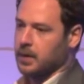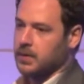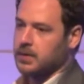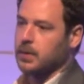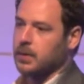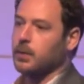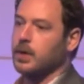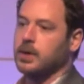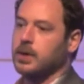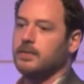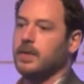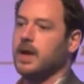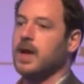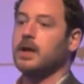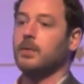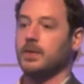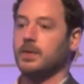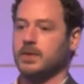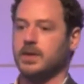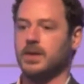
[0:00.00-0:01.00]
So what you
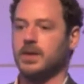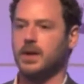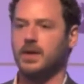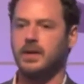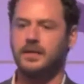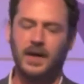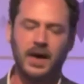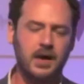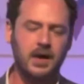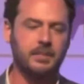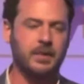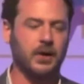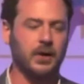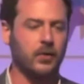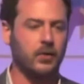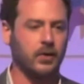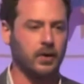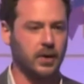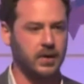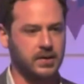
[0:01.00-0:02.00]
really want to do, and if I had a big
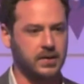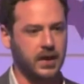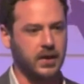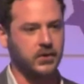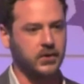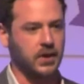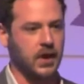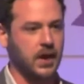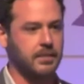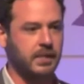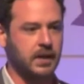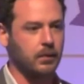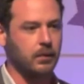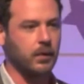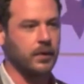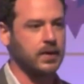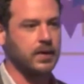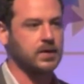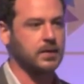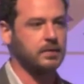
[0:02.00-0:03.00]
organisation, I'd be
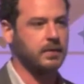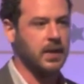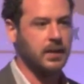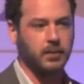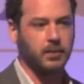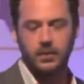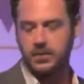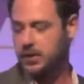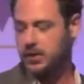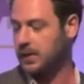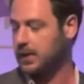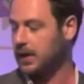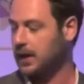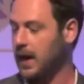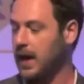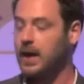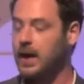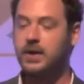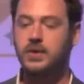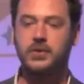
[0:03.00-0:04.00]
wanting people to
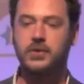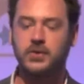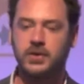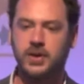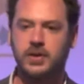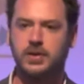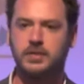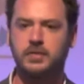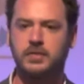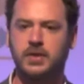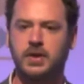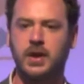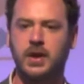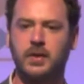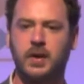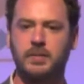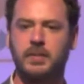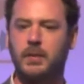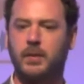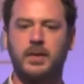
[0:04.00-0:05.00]
engage system
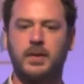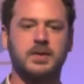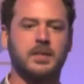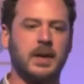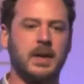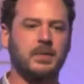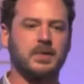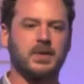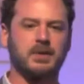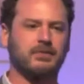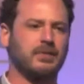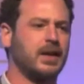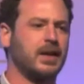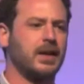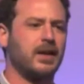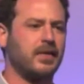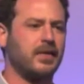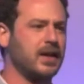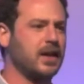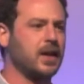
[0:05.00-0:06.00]
two. I'd be wanting people to
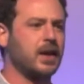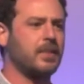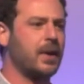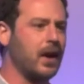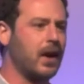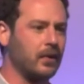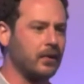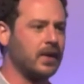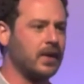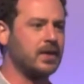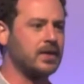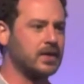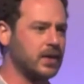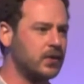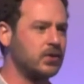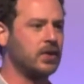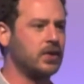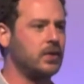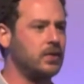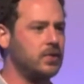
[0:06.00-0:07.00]
really think about these
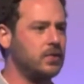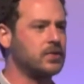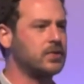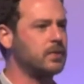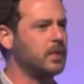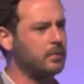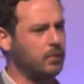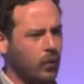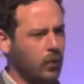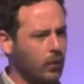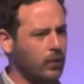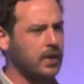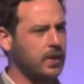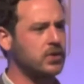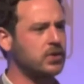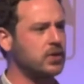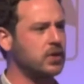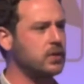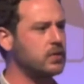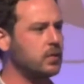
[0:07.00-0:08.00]
issues, some important
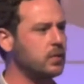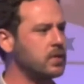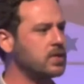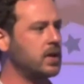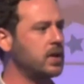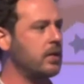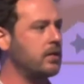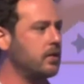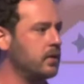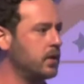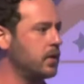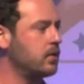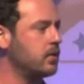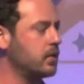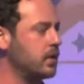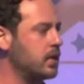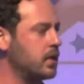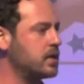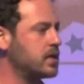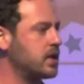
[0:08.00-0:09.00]
issues, what's going on in the
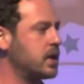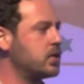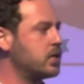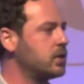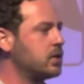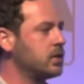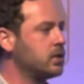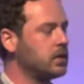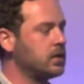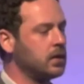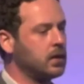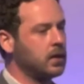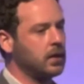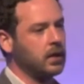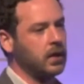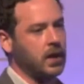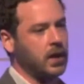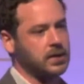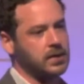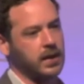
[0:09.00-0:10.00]
organisation,
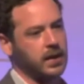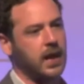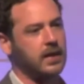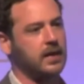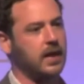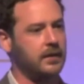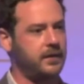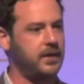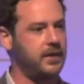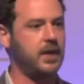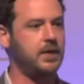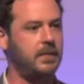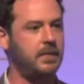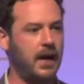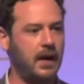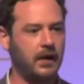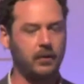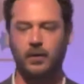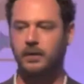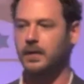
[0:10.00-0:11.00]
and to get their
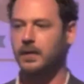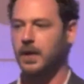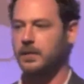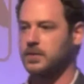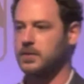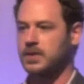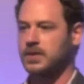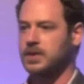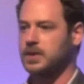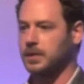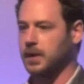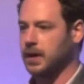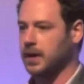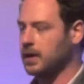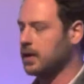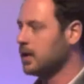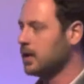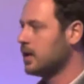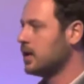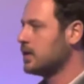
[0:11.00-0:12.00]
feedback, not for them just to
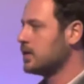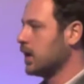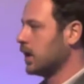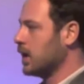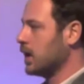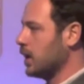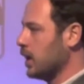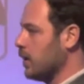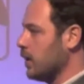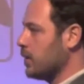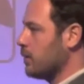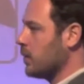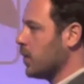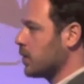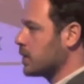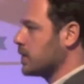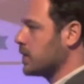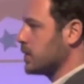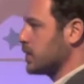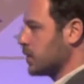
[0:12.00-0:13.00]
be ticking a load of
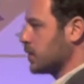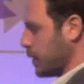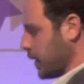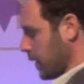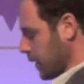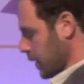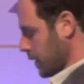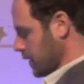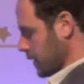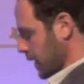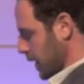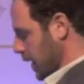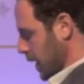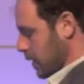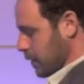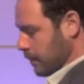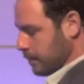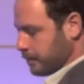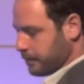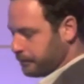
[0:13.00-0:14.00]
boxes as quickly as they
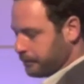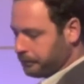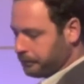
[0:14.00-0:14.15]
can.